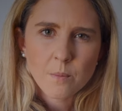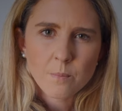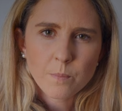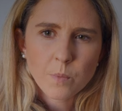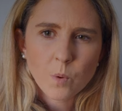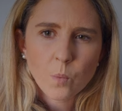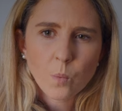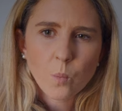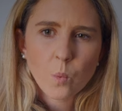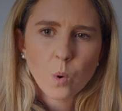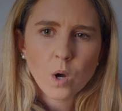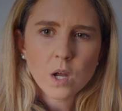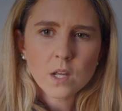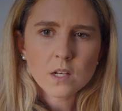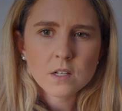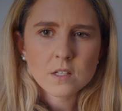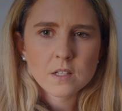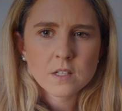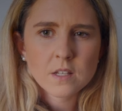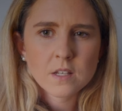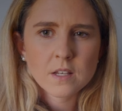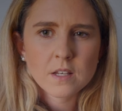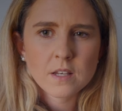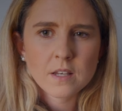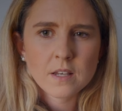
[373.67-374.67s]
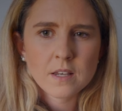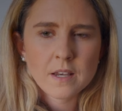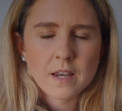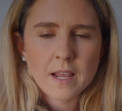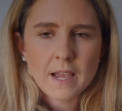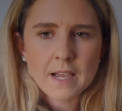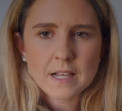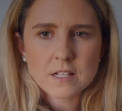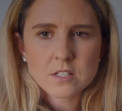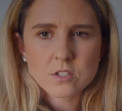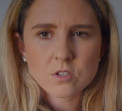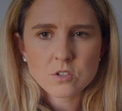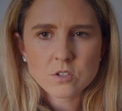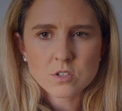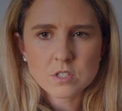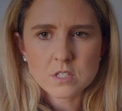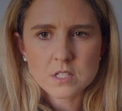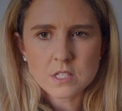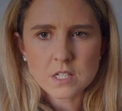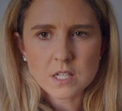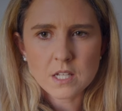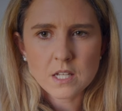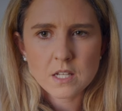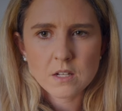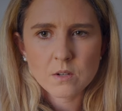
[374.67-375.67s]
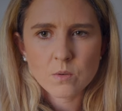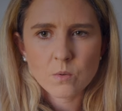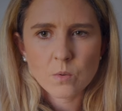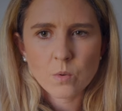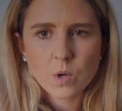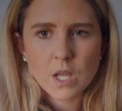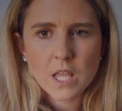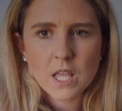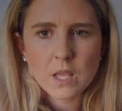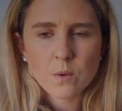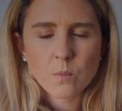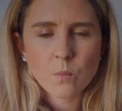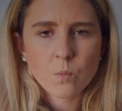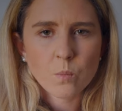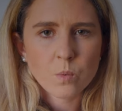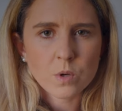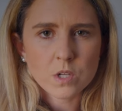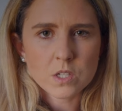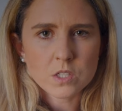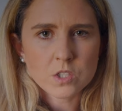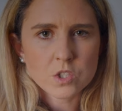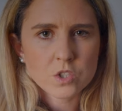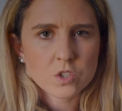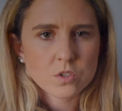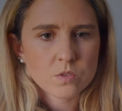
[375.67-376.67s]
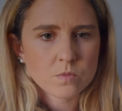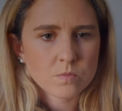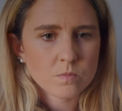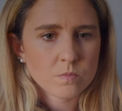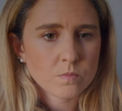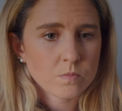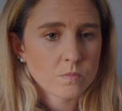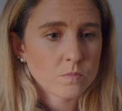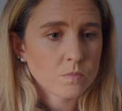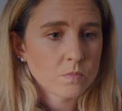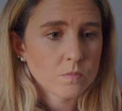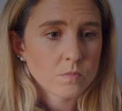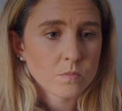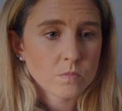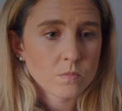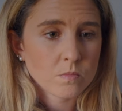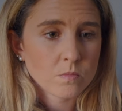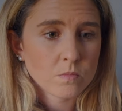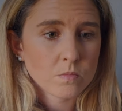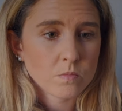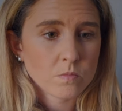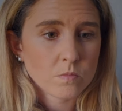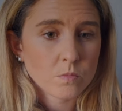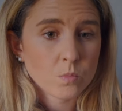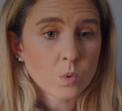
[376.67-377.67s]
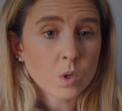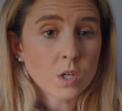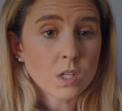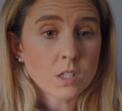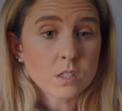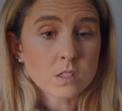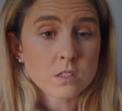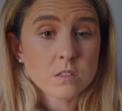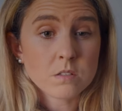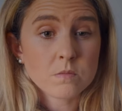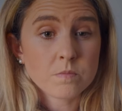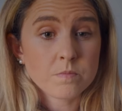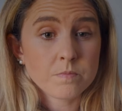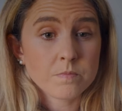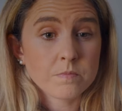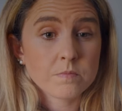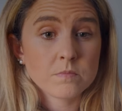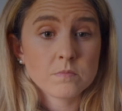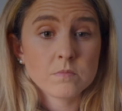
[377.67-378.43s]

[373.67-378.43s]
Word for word: But what Nassar did, which was